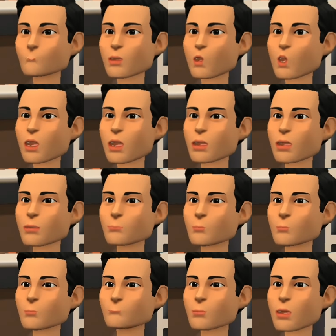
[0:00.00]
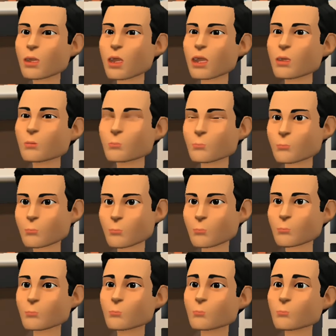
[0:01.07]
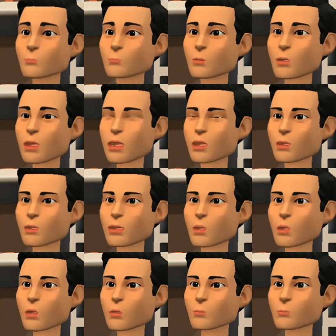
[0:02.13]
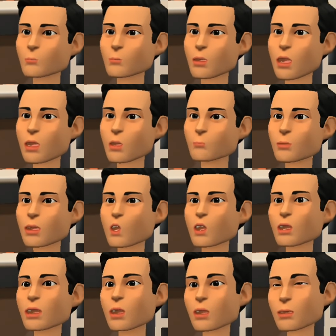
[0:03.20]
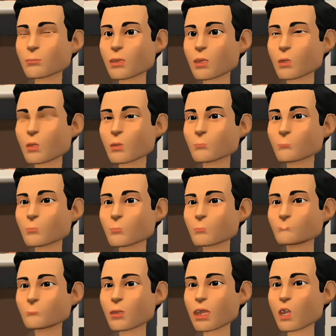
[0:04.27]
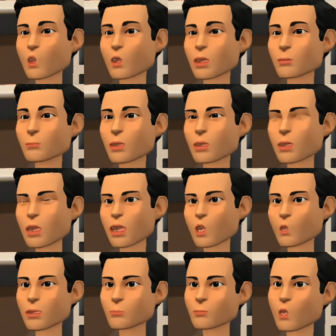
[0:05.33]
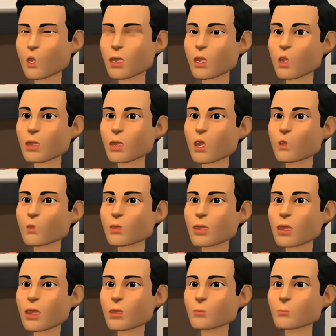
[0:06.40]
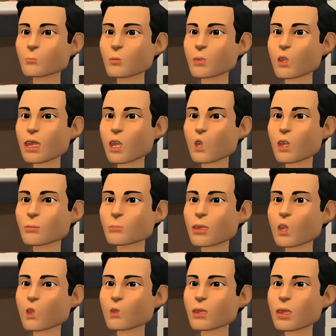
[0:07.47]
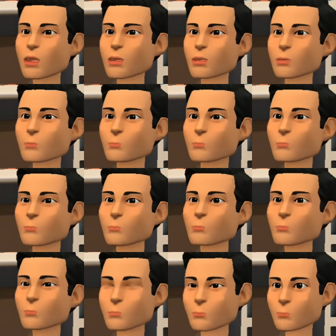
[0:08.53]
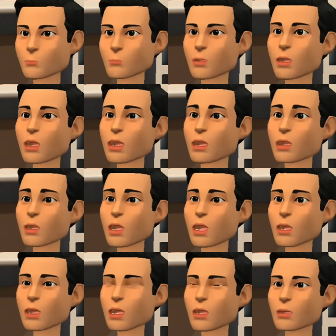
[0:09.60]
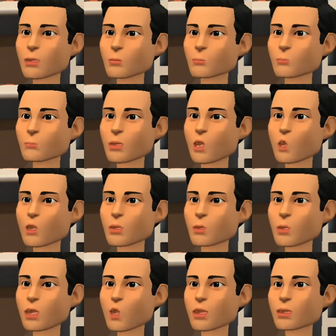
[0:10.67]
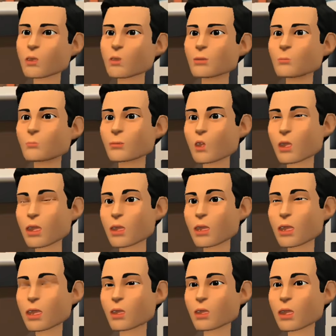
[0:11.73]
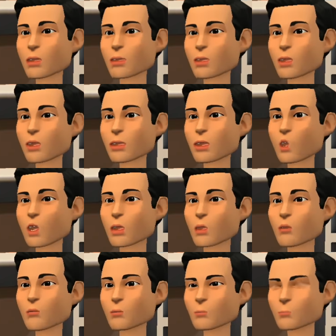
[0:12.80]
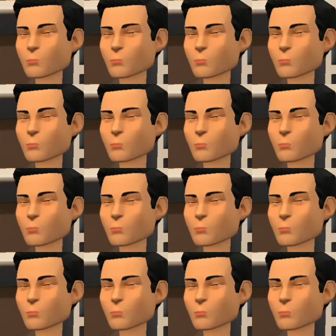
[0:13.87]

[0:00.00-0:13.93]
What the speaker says: You're welcome, Mihiraa. I understand it can be a worrisome time, but our team is here to support you and your son throughout the process. Is there anything else you'd like to know, or any other concerns you have?